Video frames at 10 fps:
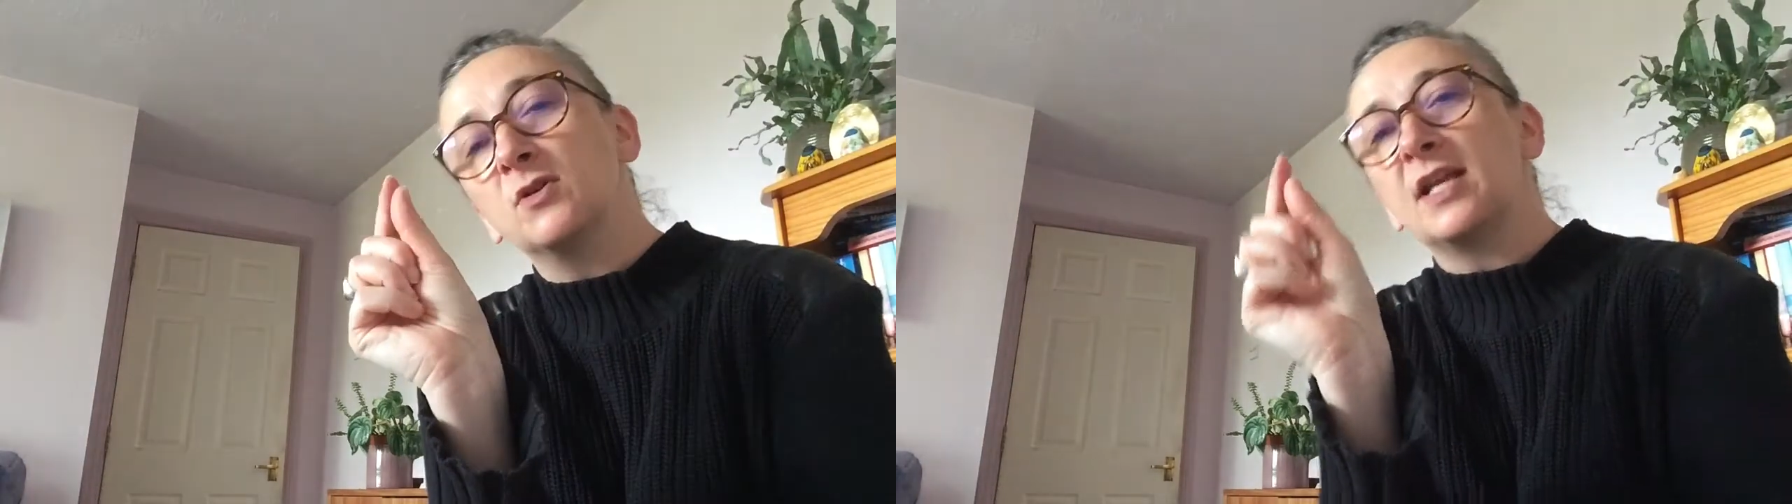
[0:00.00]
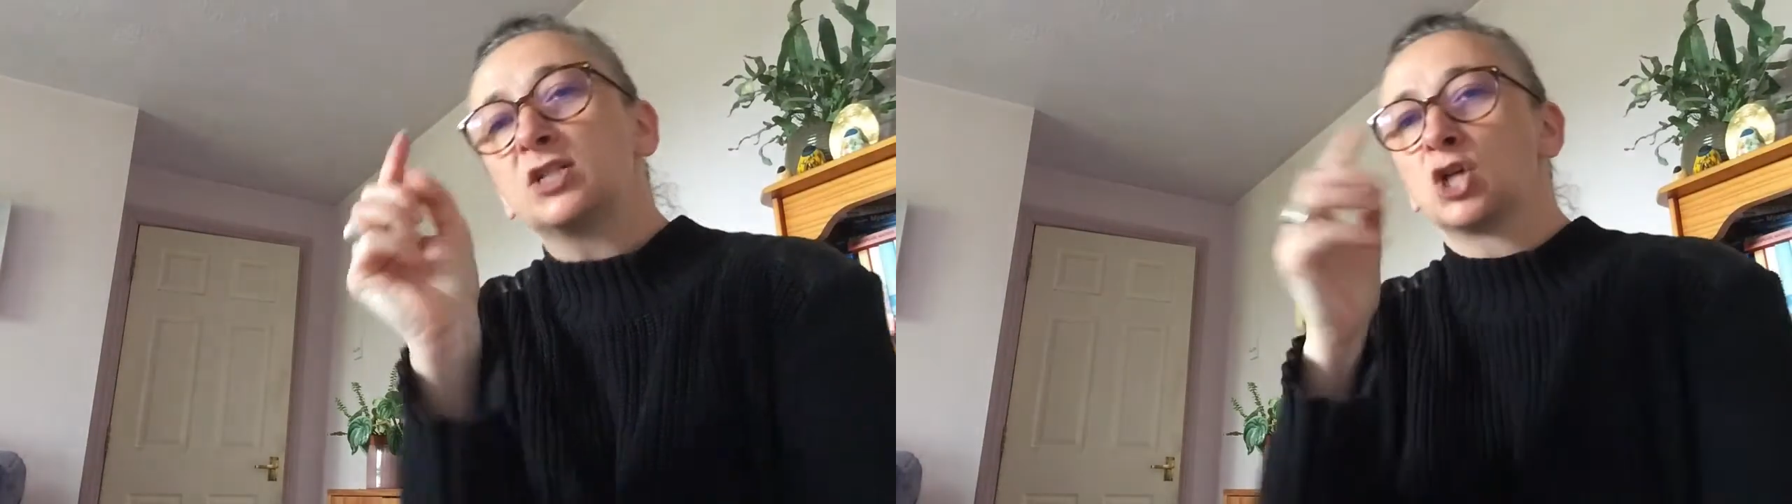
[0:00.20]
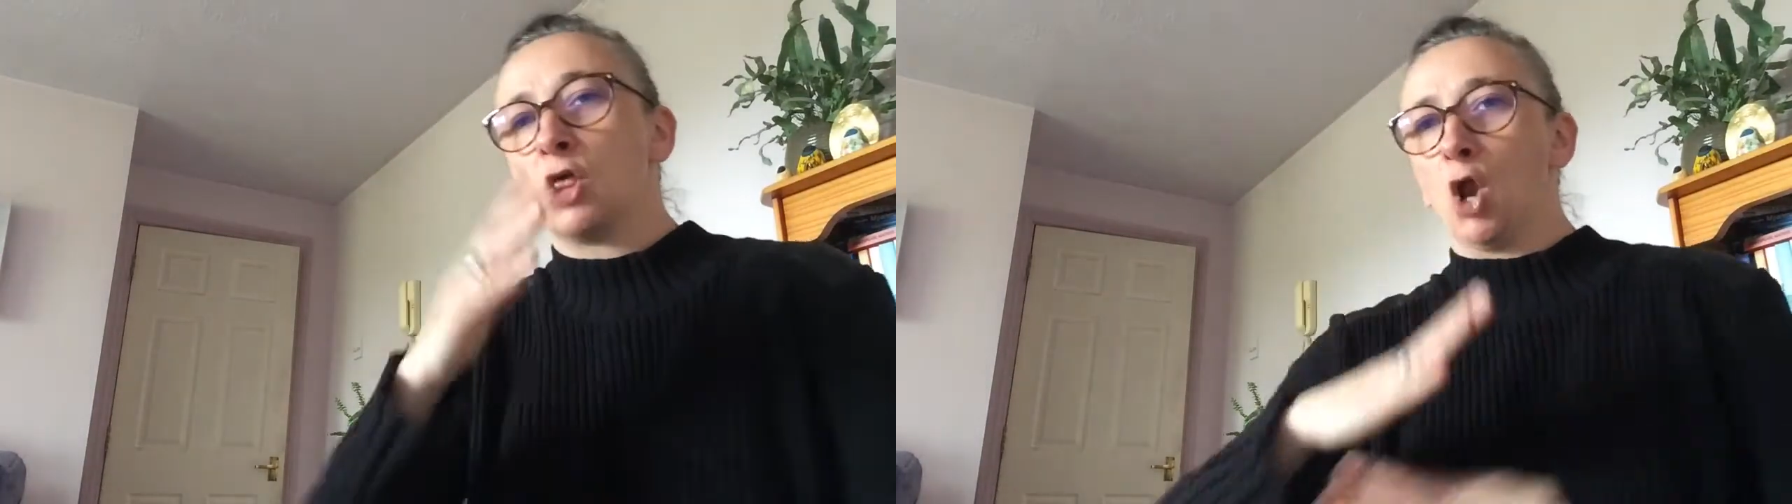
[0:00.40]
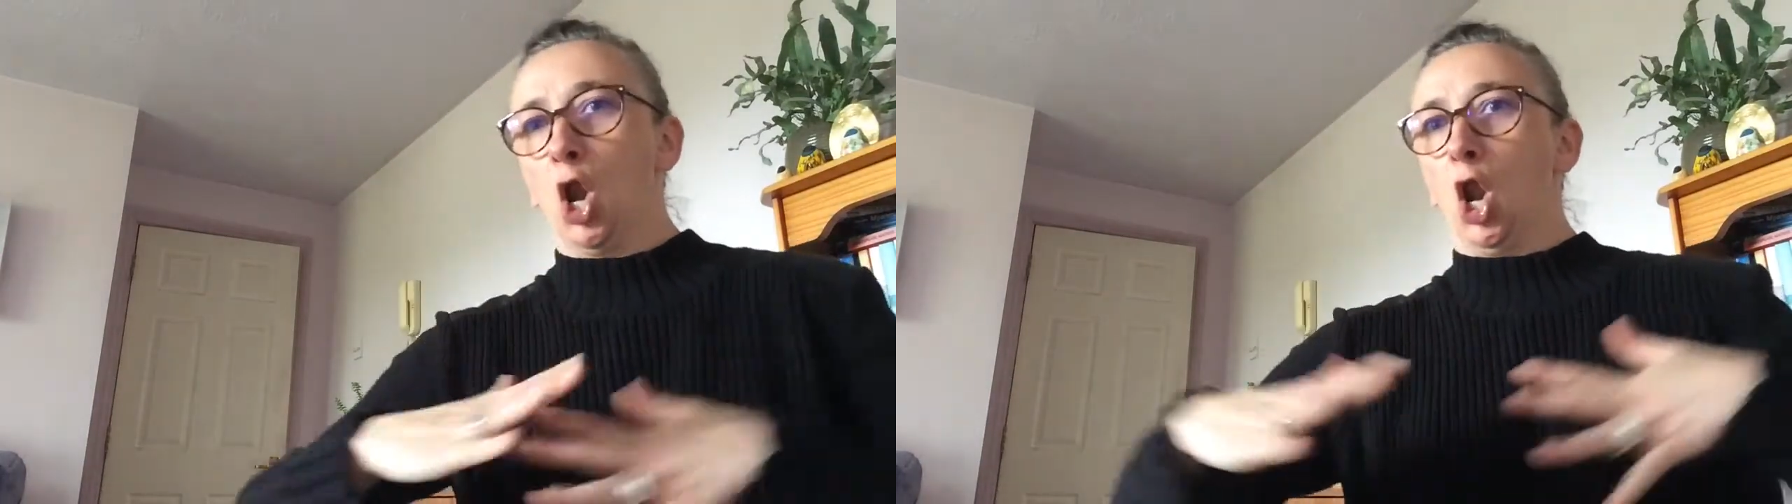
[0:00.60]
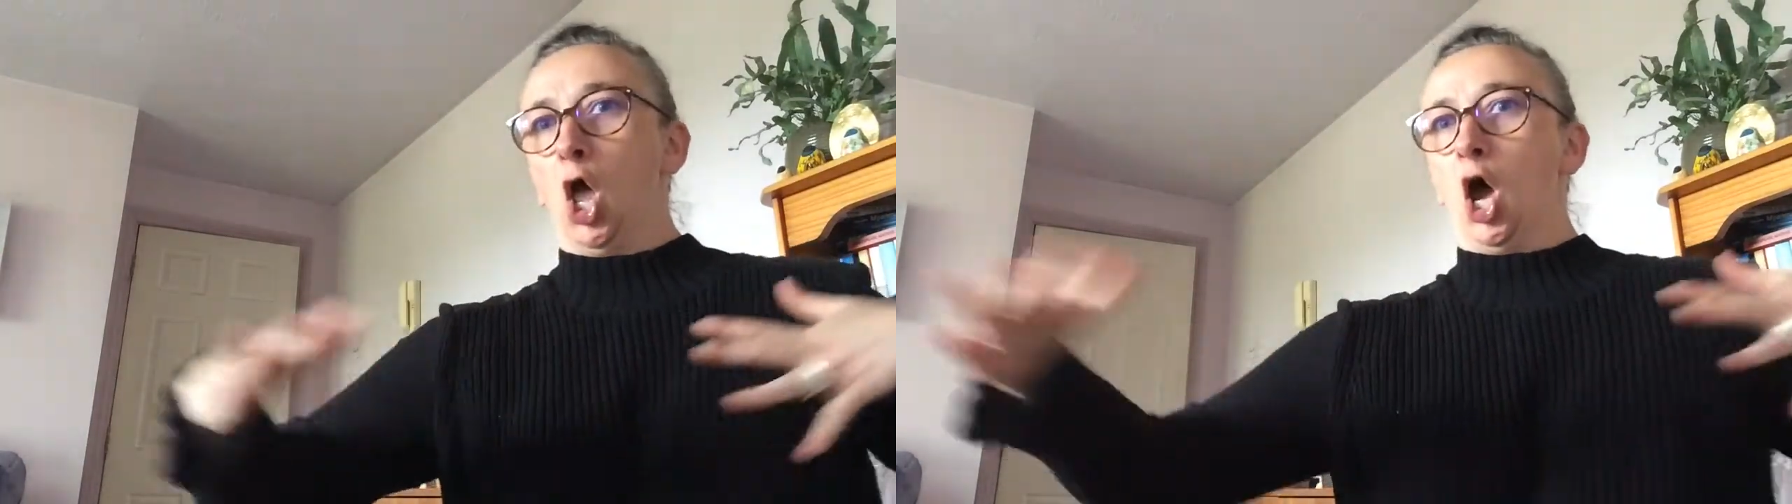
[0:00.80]
Let's look at the
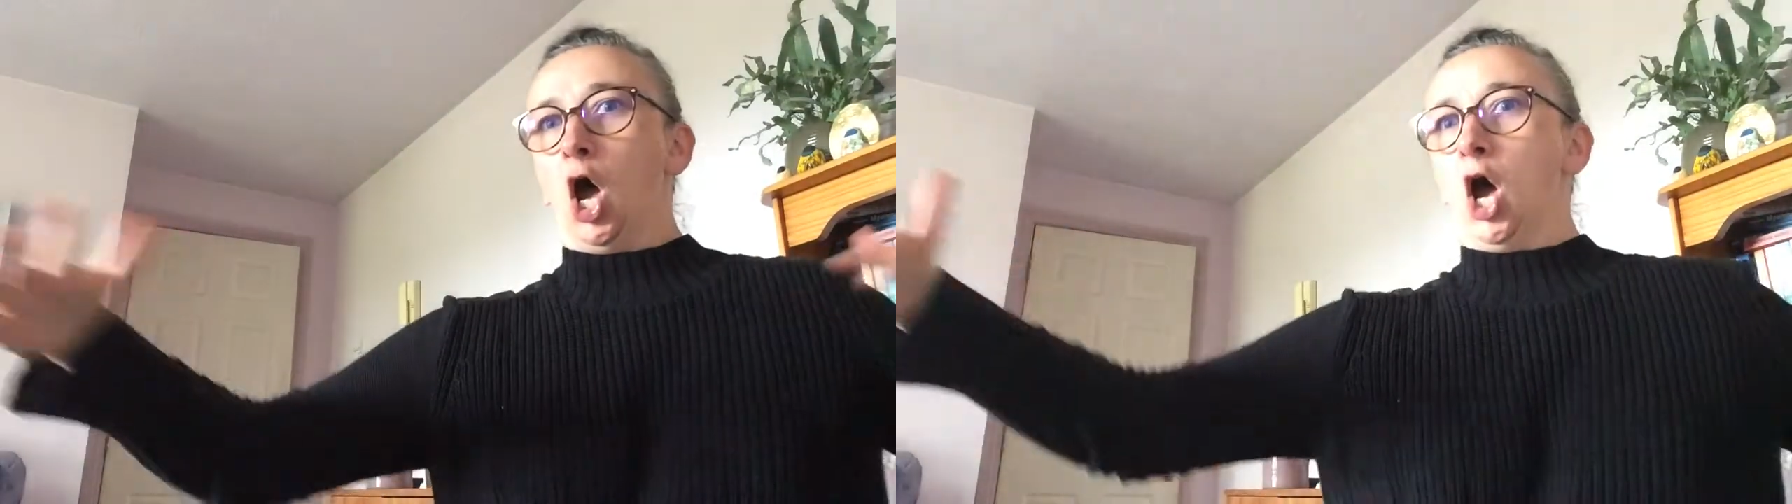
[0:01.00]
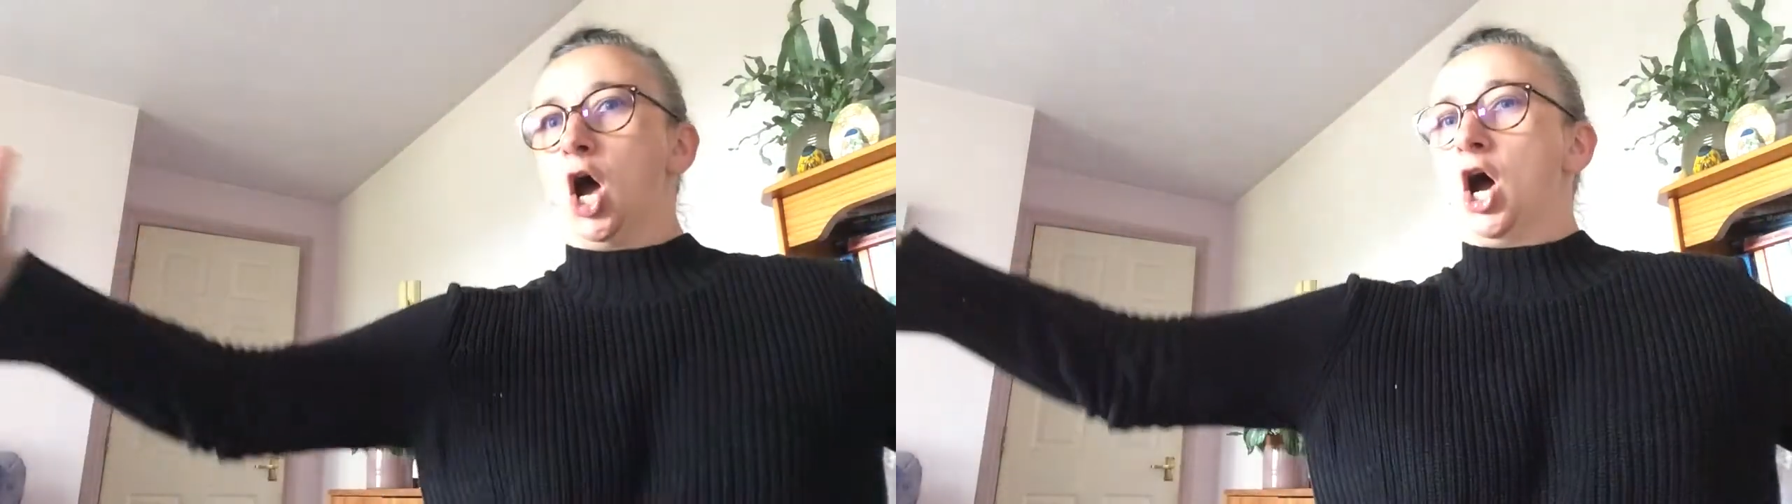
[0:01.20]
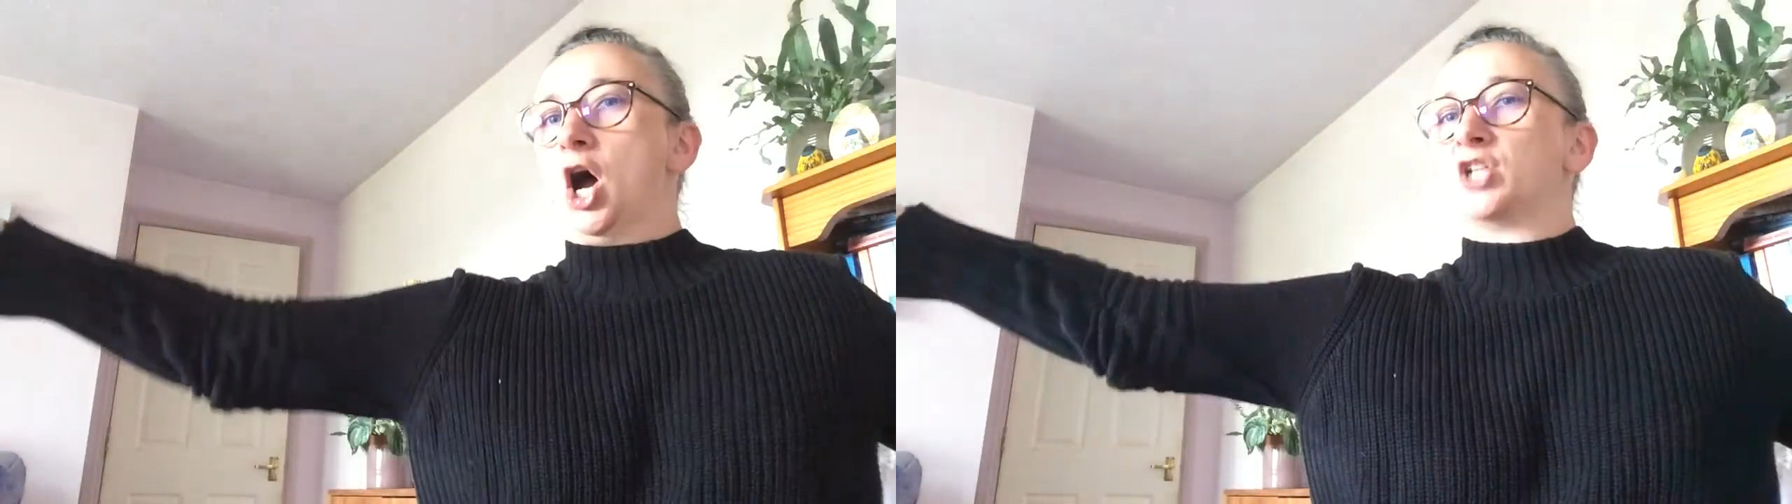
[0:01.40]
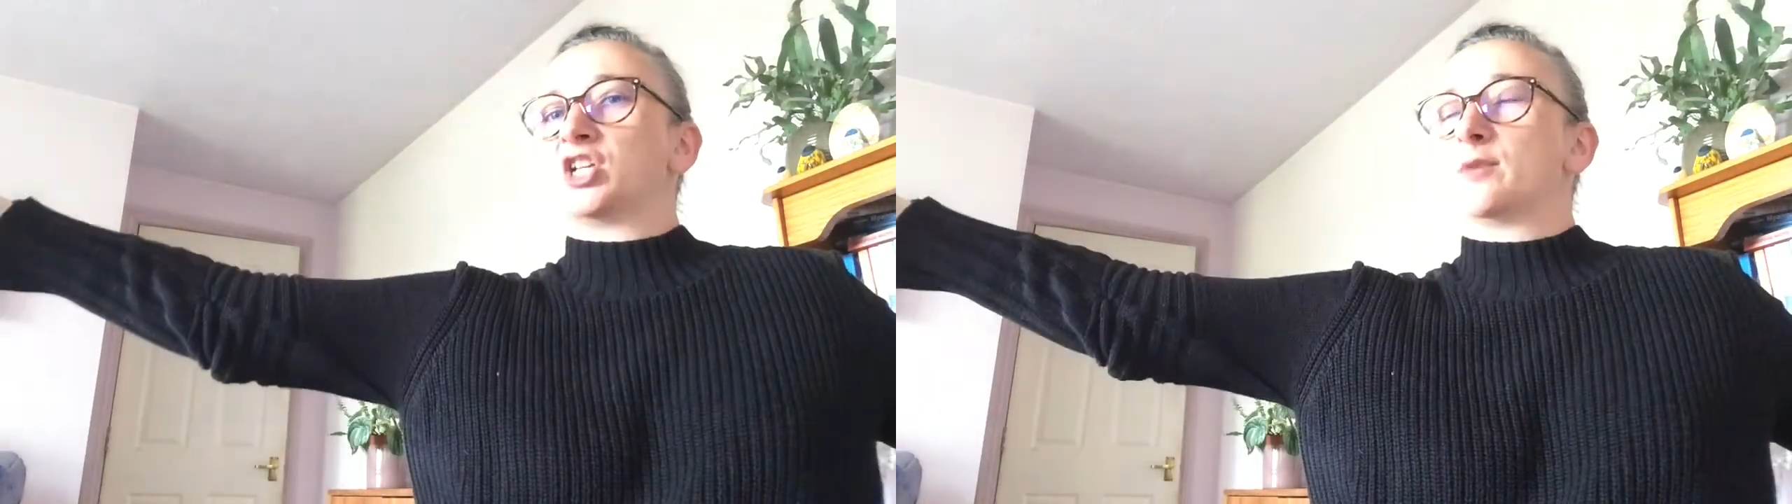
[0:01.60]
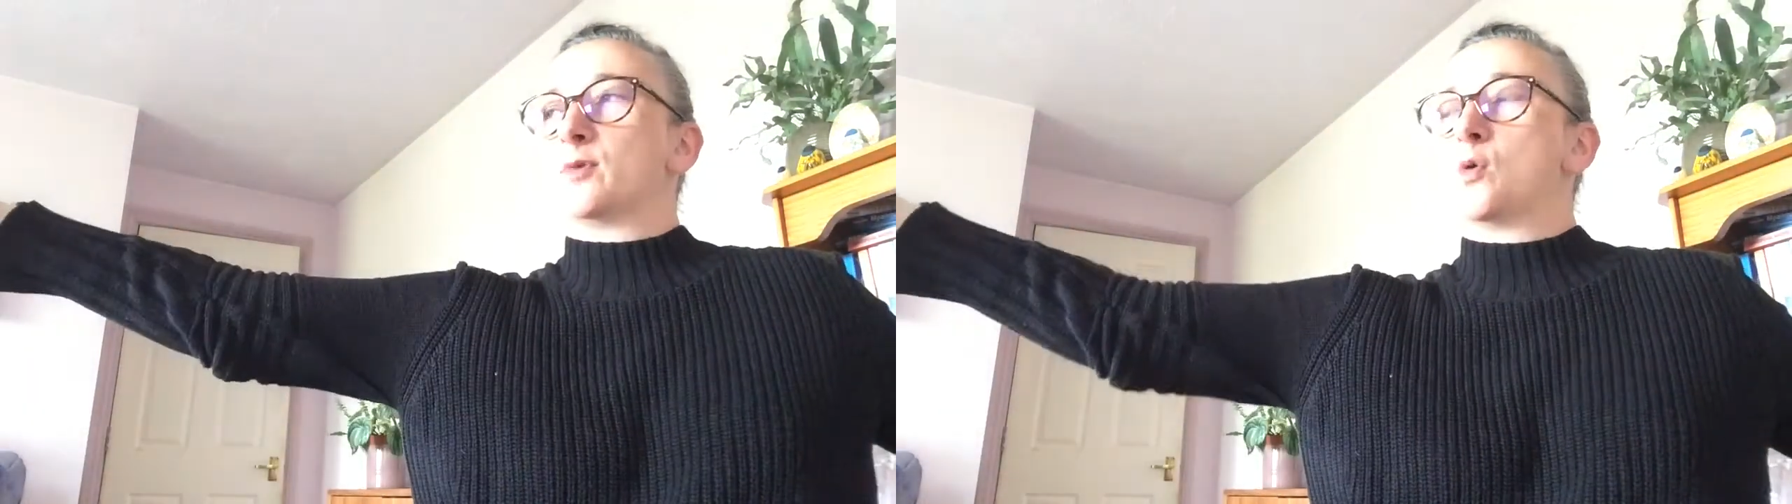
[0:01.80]
large
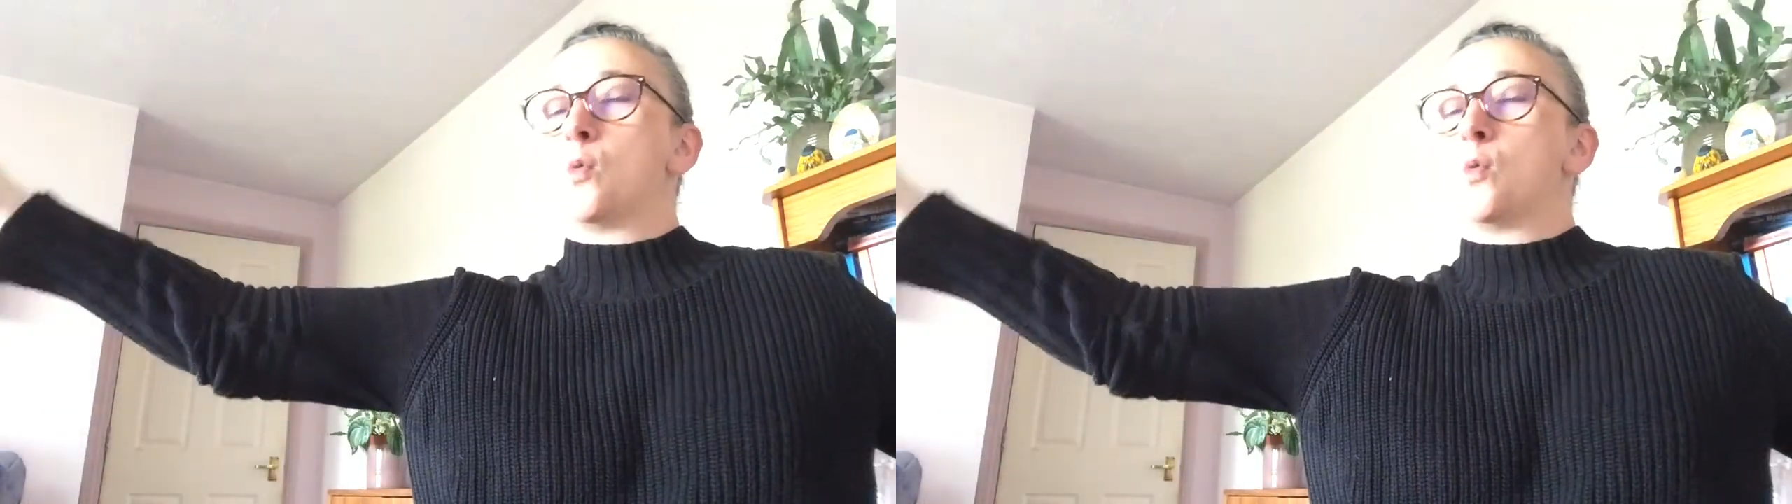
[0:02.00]
animal.